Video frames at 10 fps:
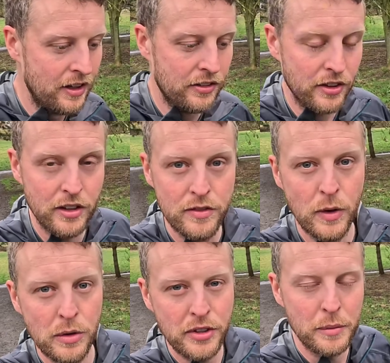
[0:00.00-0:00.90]
So
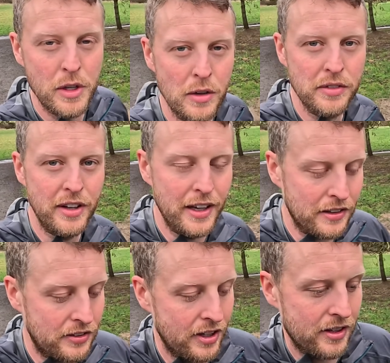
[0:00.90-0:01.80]
for some
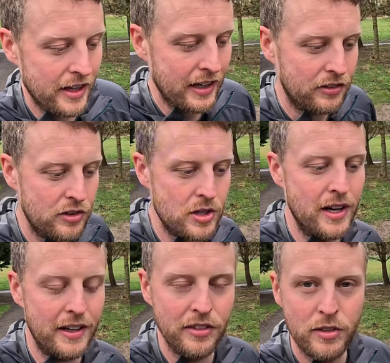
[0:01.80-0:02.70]
context, the
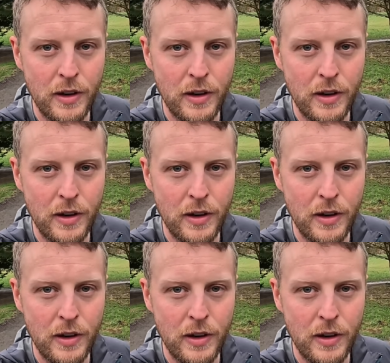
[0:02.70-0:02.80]
Hexatrek is a